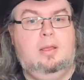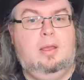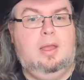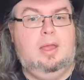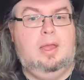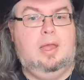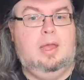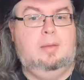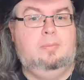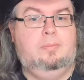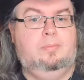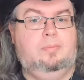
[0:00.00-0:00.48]

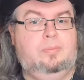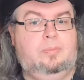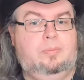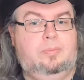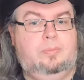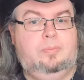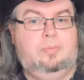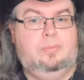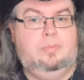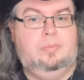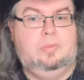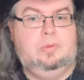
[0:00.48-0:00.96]

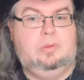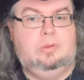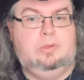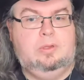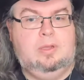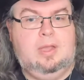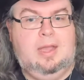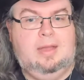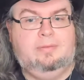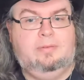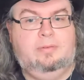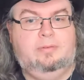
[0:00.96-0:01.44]

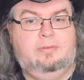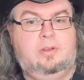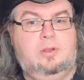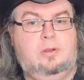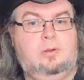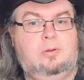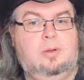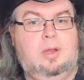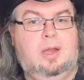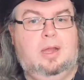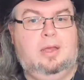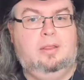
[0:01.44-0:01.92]
You have a
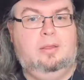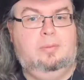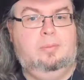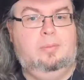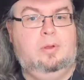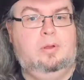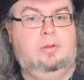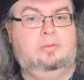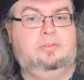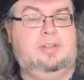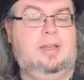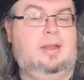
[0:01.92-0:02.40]
few other
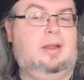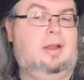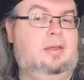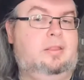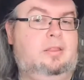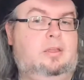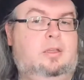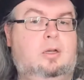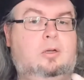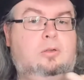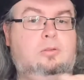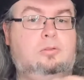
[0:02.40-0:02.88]
moves, like
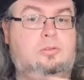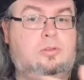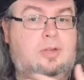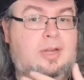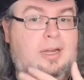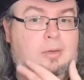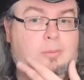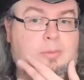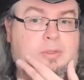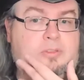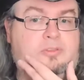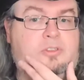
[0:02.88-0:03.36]
the Gold
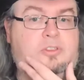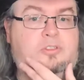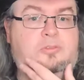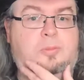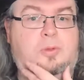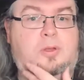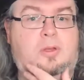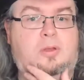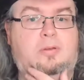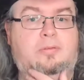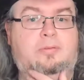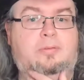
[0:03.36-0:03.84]
Crown Mysteries
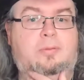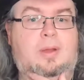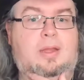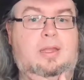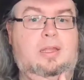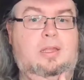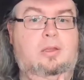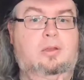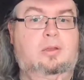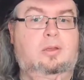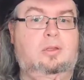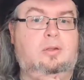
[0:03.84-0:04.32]
move, where
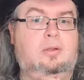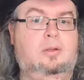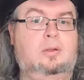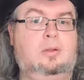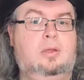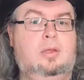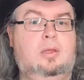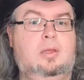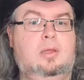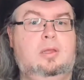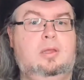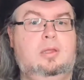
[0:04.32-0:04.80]
you can
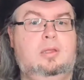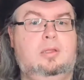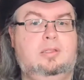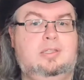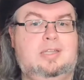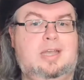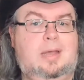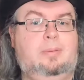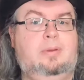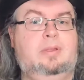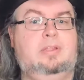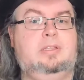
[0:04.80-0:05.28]

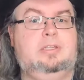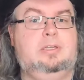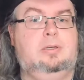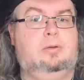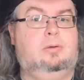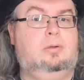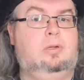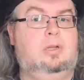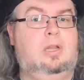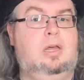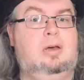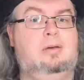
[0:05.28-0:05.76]
tap into
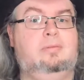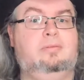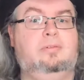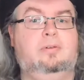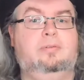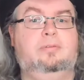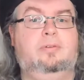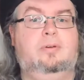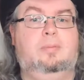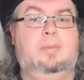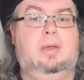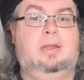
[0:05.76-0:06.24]
your love
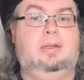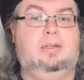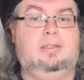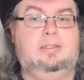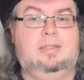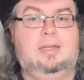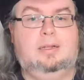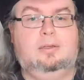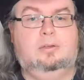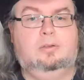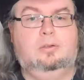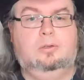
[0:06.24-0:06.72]
of Amanda
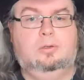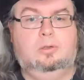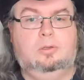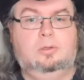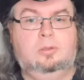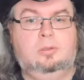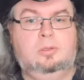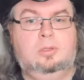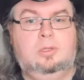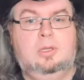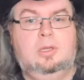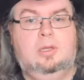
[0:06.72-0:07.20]

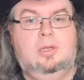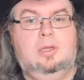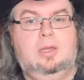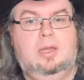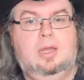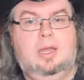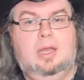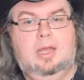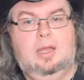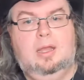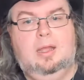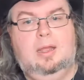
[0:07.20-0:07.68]
Delacour.
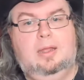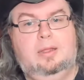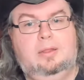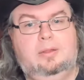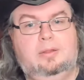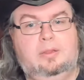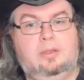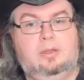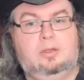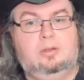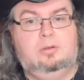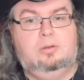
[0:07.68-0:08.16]

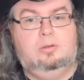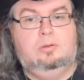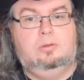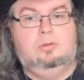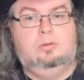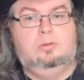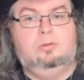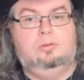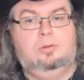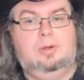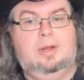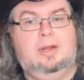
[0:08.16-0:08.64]
And the
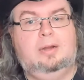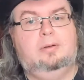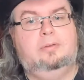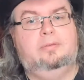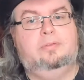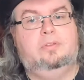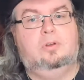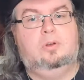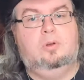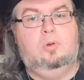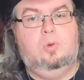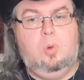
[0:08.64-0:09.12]
Crown
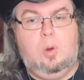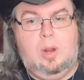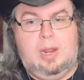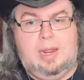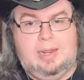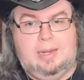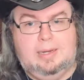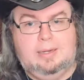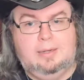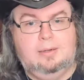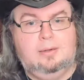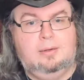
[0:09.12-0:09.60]
of the
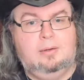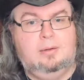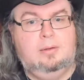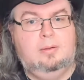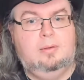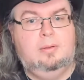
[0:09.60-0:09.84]
Queen,